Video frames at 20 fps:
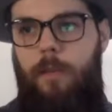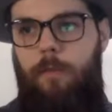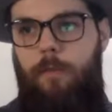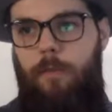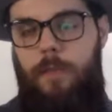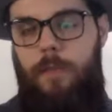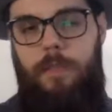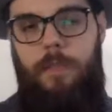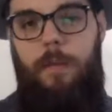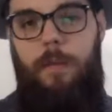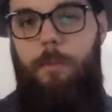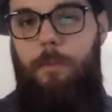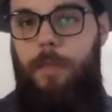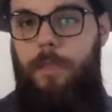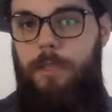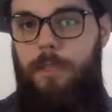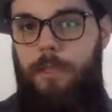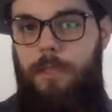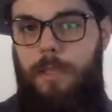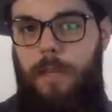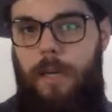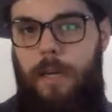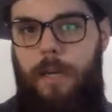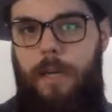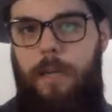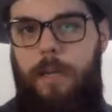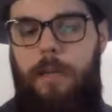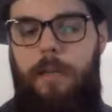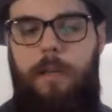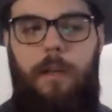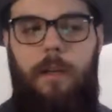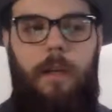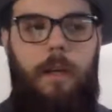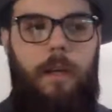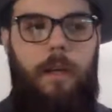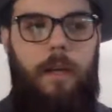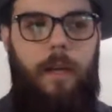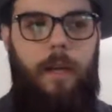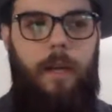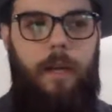for the same reasons that I did,
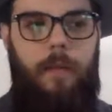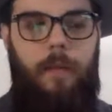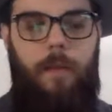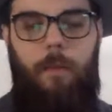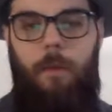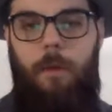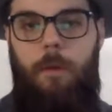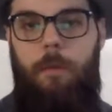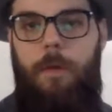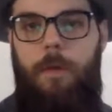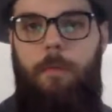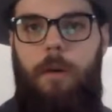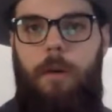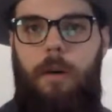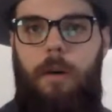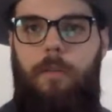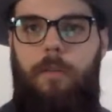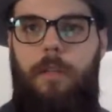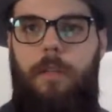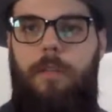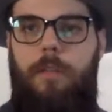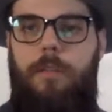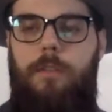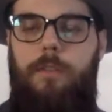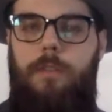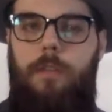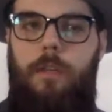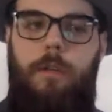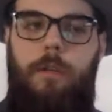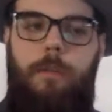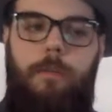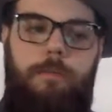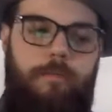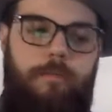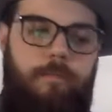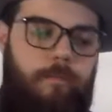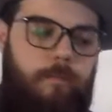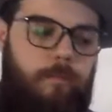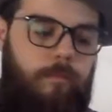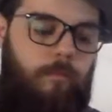and they want to be a part of it. So
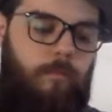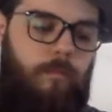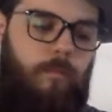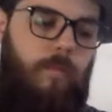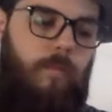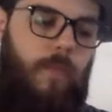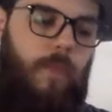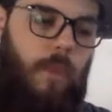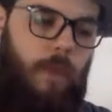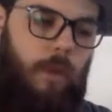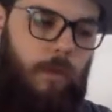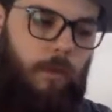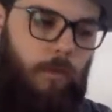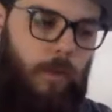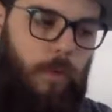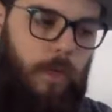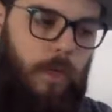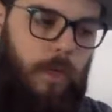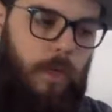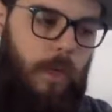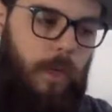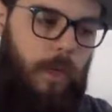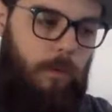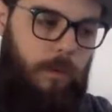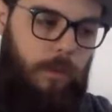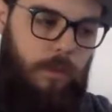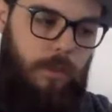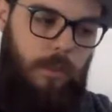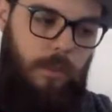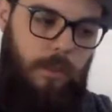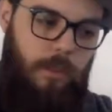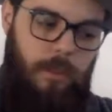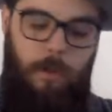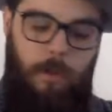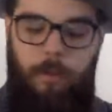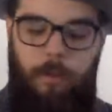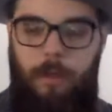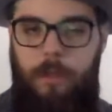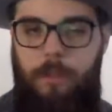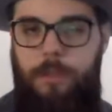we're still
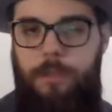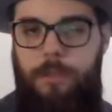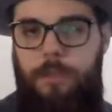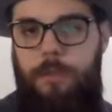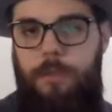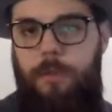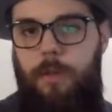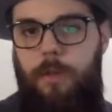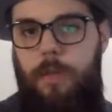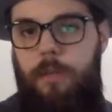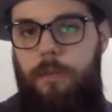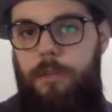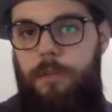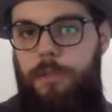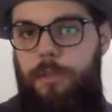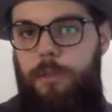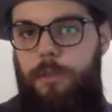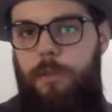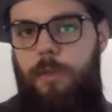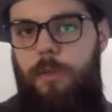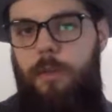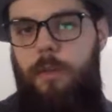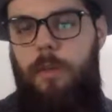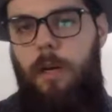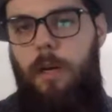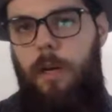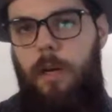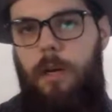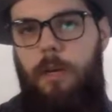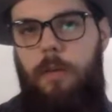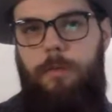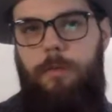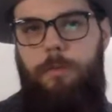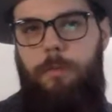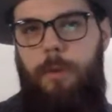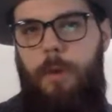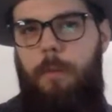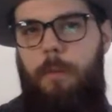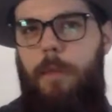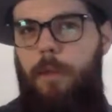set. We're going to shoot in June,
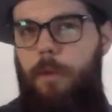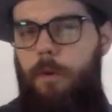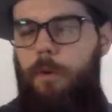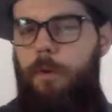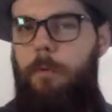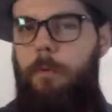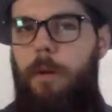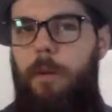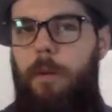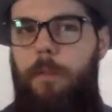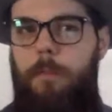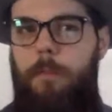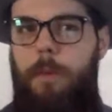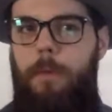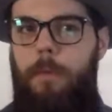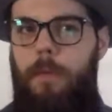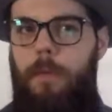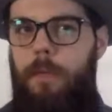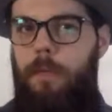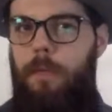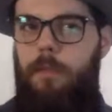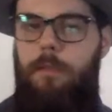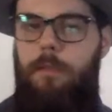probably the whole month, maybe